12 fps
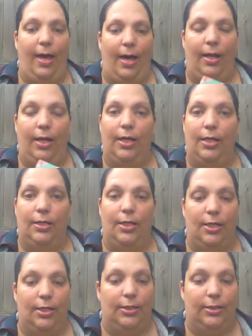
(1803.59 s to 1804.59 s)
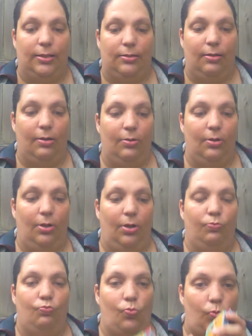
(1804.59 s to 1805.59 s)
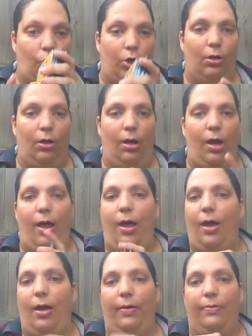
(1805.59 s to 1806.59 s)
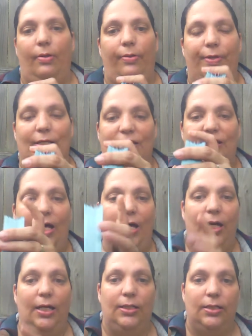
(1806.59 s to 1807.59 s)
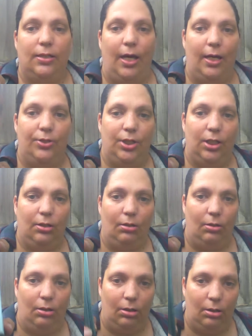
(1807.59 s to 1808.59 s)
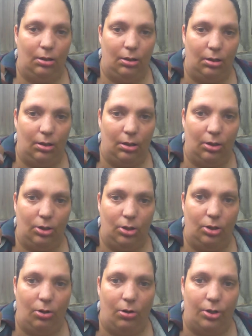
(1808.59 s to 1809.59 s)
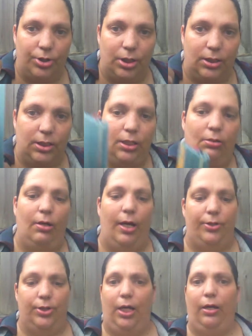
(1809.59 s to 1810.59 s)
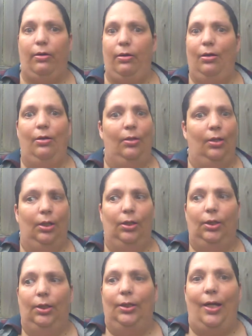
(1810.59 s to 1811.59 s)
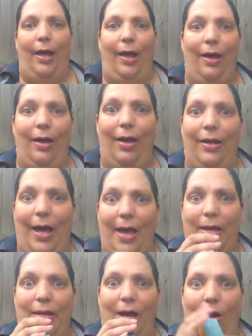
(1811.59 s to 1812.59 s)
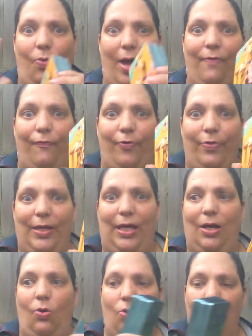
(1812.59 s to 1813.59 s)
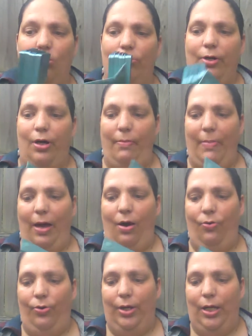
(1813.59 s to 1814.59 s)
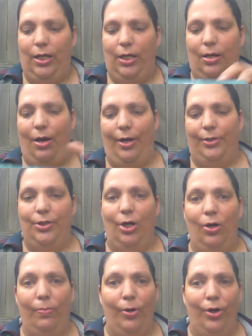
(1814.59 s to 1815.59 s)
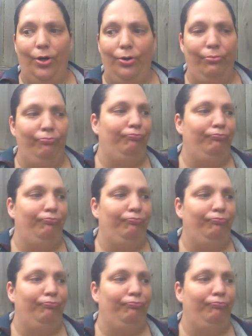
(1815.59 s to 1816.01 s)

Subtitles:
And it is... And the sides, the edging, gorgeous teal edging. And I cannot wait for the Oracle to come out in October.